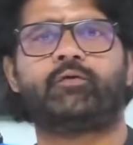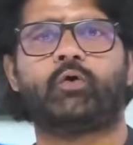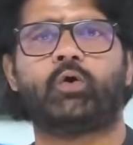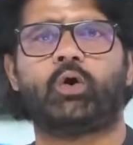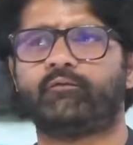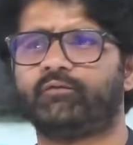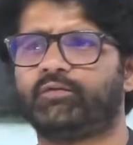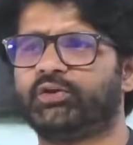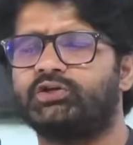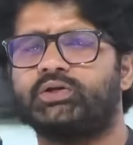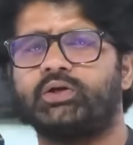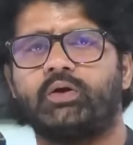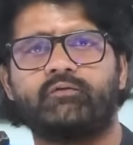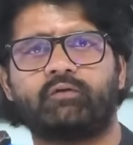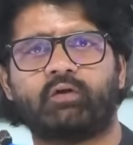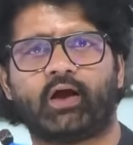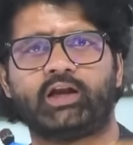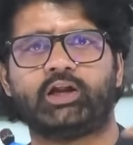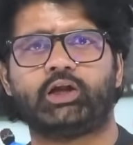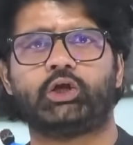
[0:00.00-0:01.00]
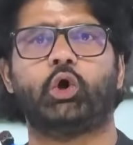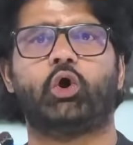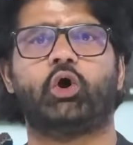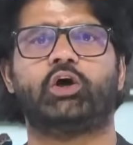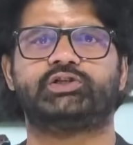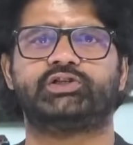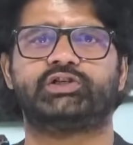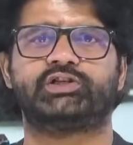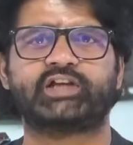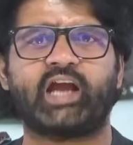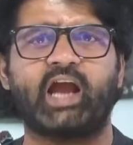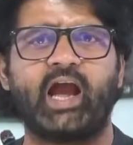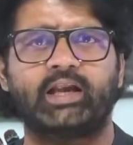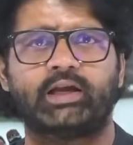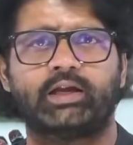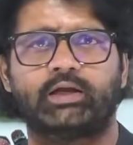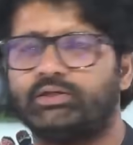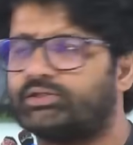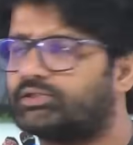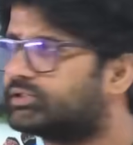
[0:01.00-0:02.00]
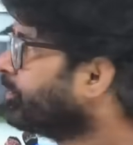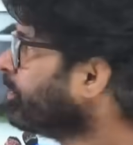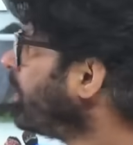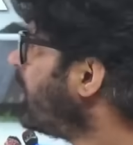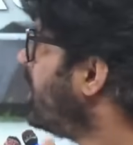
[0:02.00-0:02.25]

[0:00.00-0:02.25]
form v-shaped valley gorges canyons